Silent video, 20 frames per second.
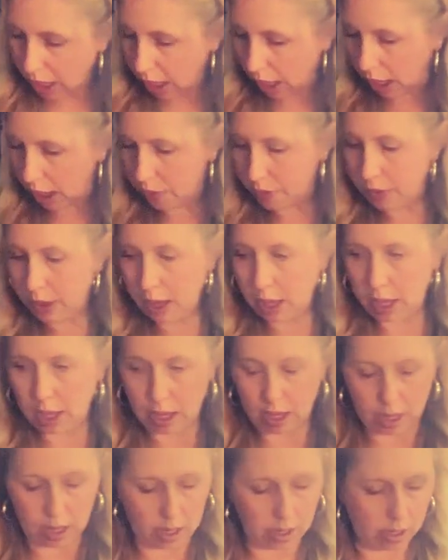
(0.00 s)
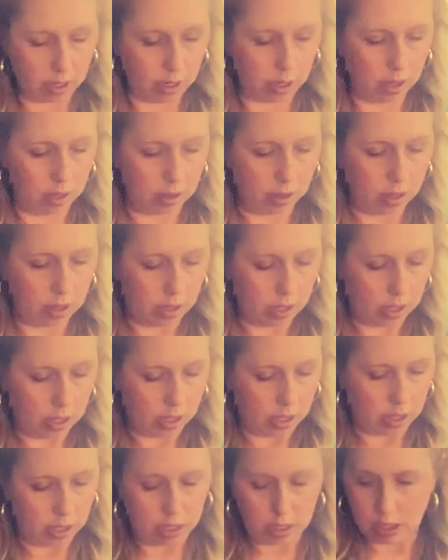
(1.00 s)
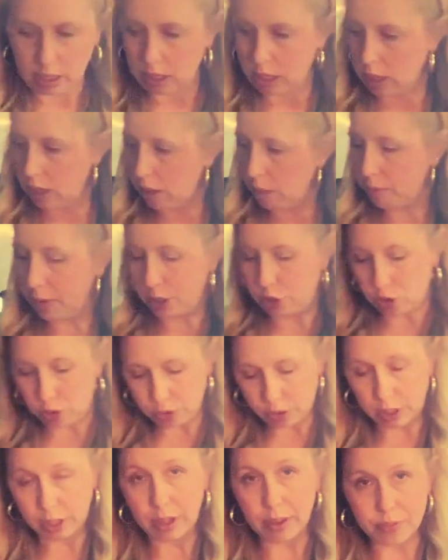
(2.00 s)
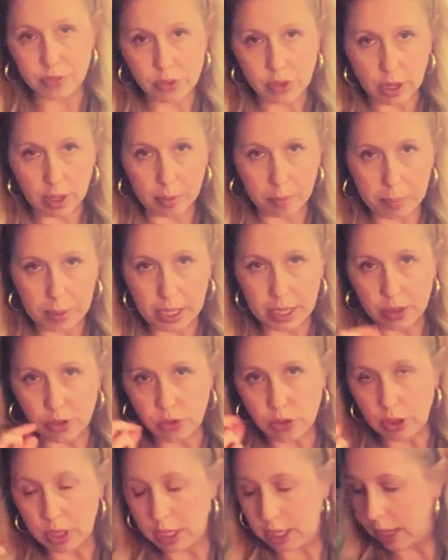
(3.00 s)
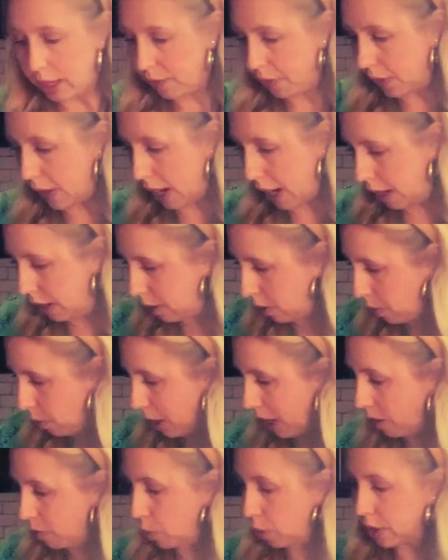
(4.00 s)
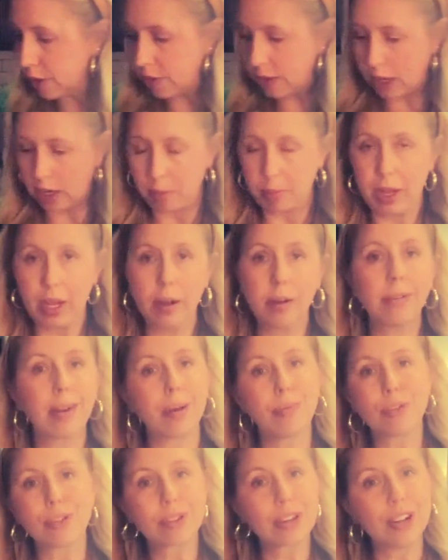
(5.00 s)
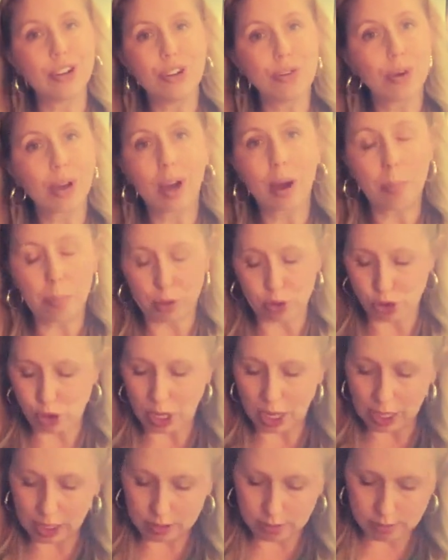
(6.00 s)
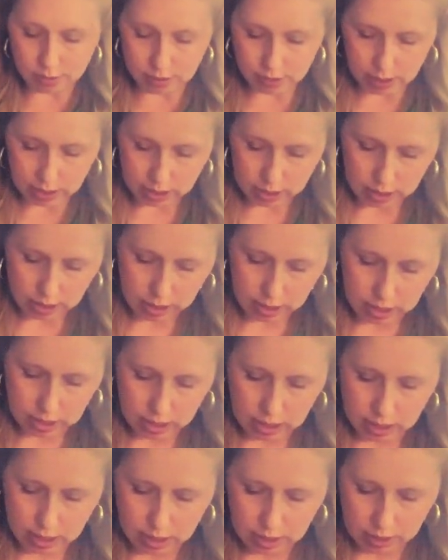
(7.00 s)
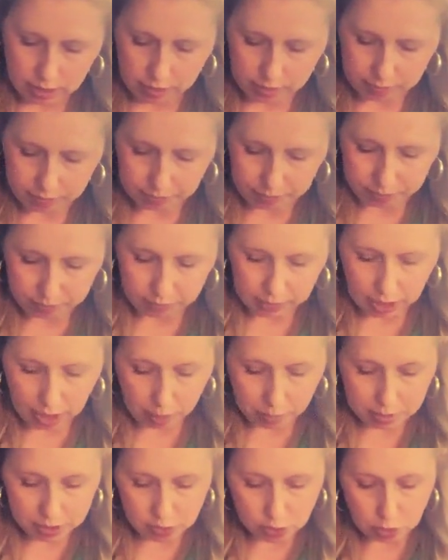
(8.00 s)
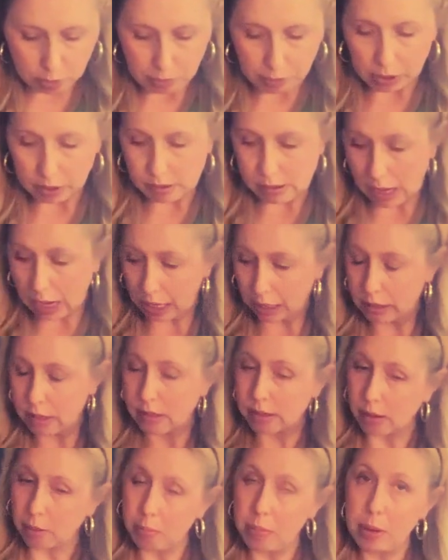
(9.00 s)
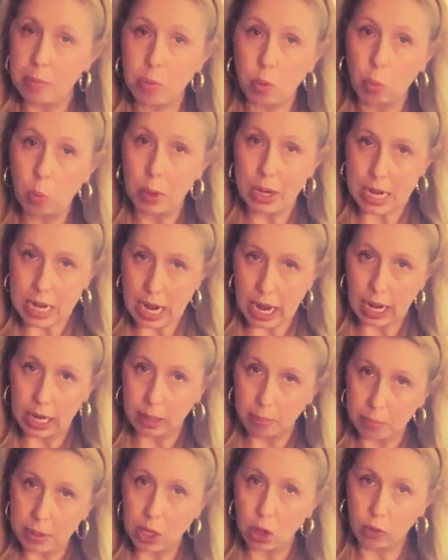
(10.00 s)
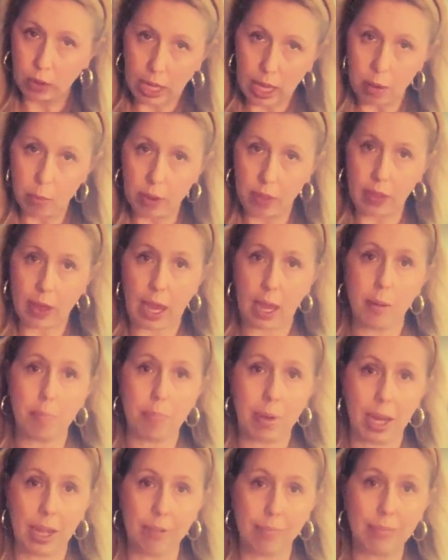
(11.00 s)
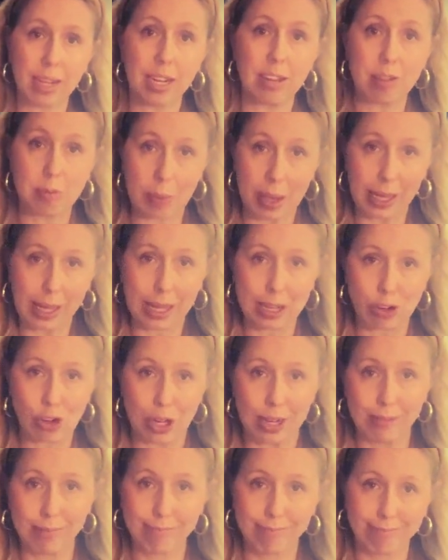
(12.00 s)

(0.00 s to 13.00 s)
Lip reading: And then my children love to pinch and eat that. We have more cinnamon. I'm just going to do a couple shakes. Not be super exact. Some people would not be okay with that, but it's my kitchen,